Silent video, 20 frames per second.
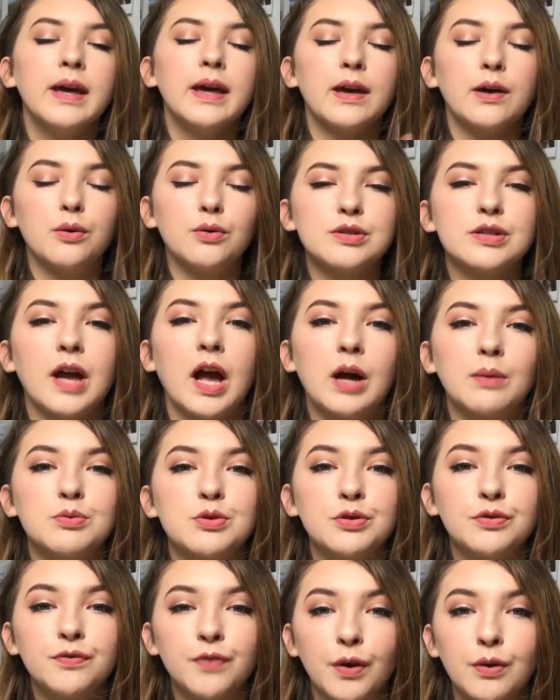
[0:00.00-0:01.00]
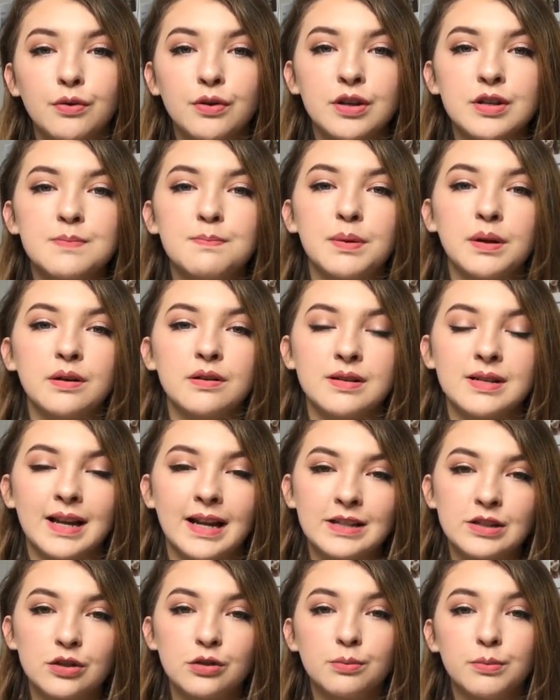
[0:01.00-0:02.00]
It also helps you focus, because
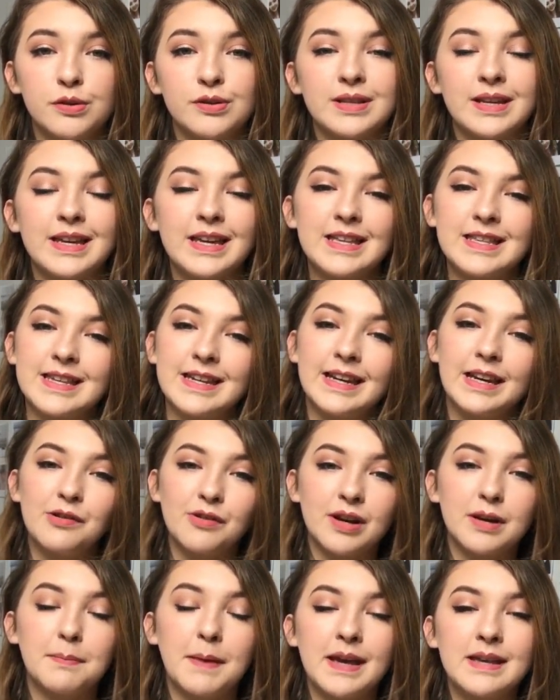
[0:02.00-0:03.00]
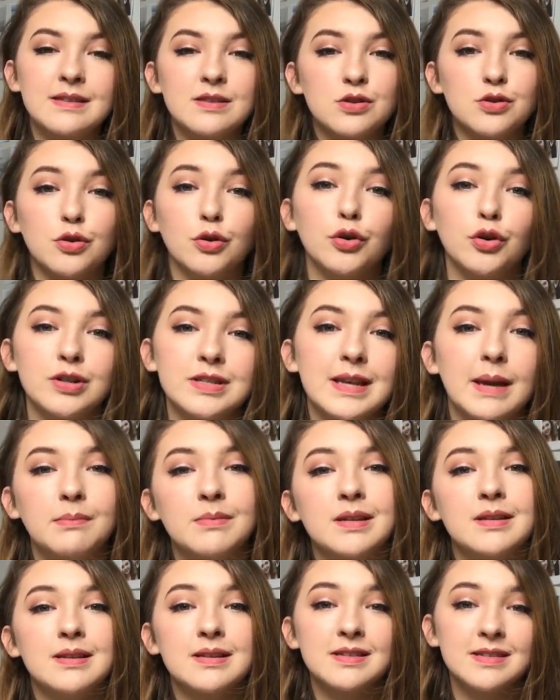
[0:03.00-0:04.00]
classical music isn't lyric based, so you're not
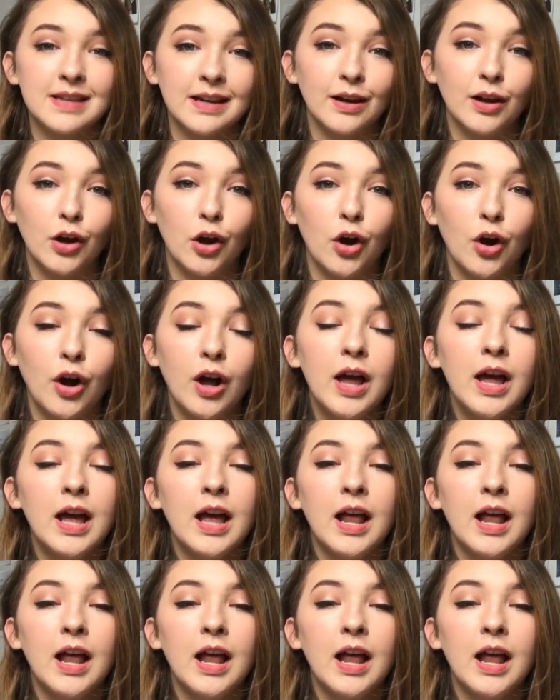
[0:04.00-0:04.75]
tempted to sing along